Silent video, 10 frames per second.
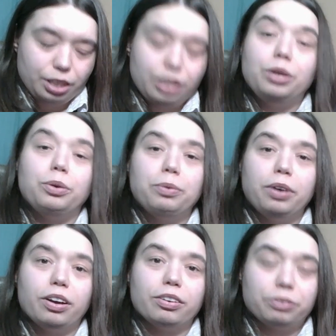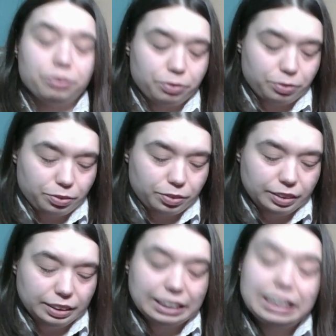you are
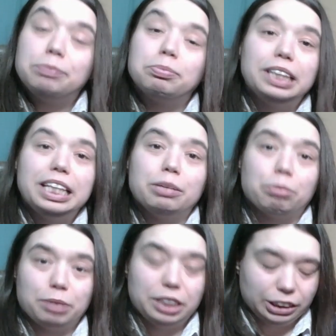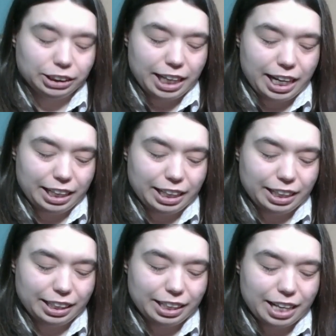deeply
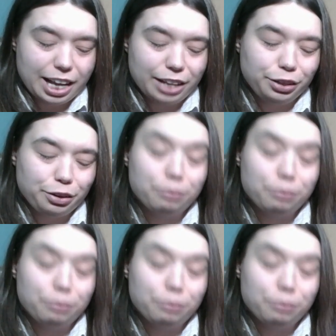appreciated and your